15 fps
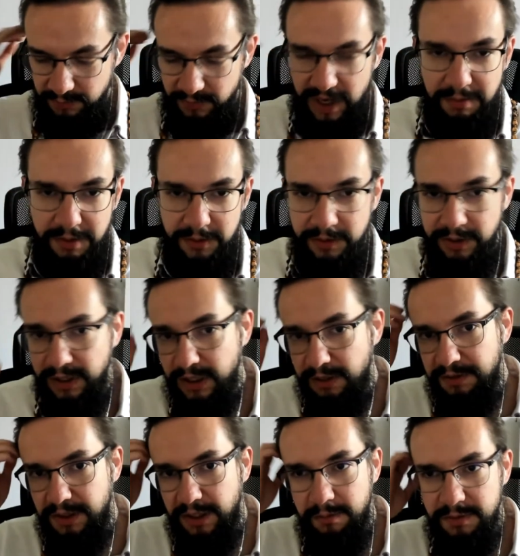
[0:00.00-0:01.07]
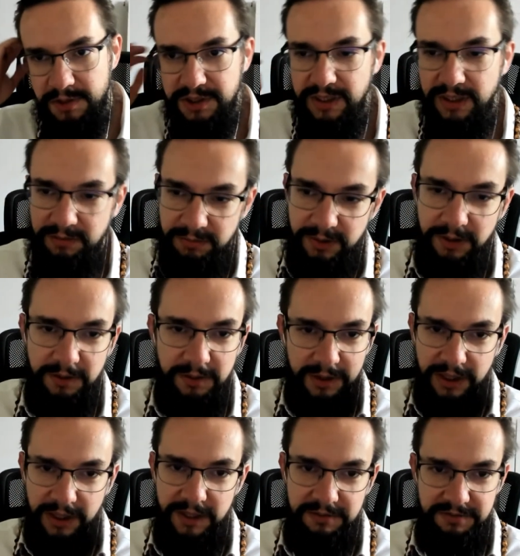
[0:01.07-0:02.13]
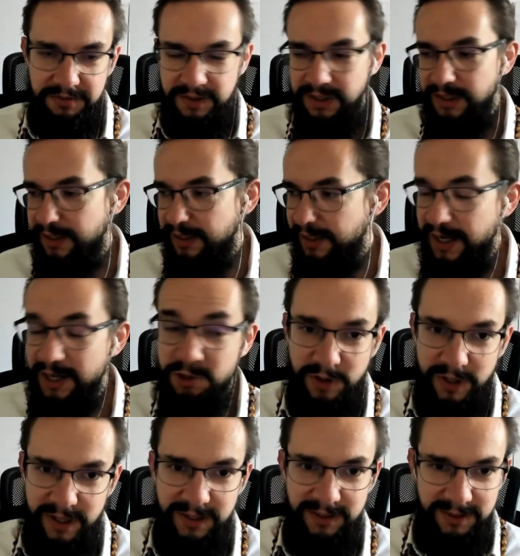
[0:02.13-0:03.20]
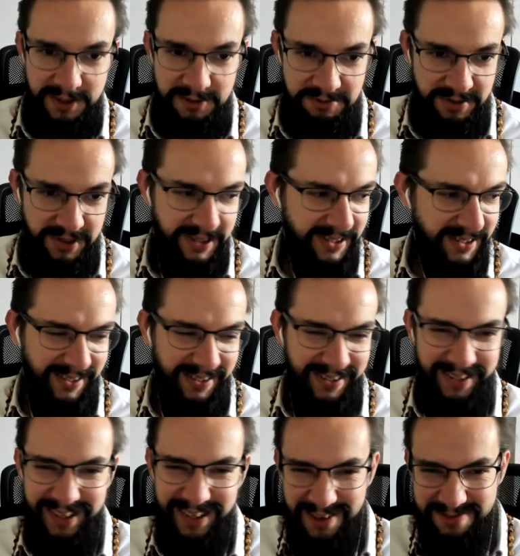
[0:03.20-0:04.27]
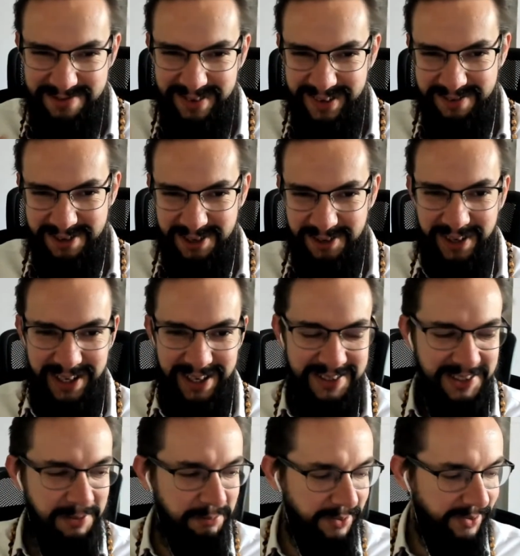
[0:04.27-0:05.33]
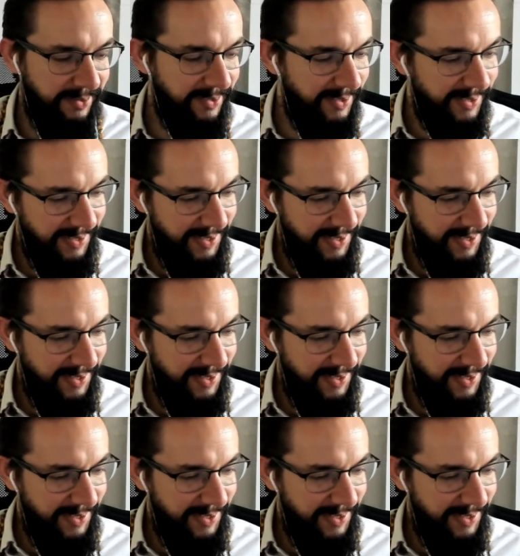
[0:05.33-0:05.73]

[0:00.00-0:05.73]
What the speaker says: vibe coding and everything, I'm just like, look, like if I tried it, if if I don't get a simple